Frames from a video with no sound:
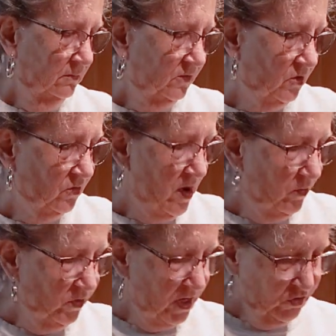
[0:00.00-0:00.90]

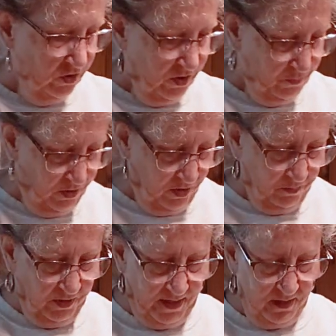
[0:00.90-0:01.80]
scrambled eggs you're going to put on a
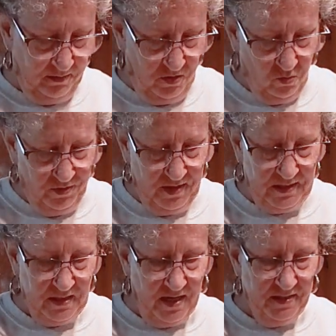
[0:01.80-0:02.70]
plate. You want
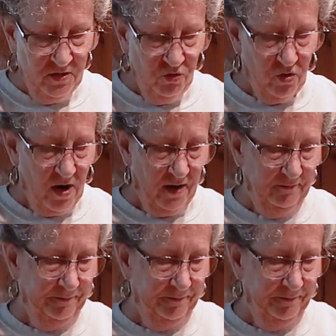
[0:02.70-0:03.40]
these nice and dry.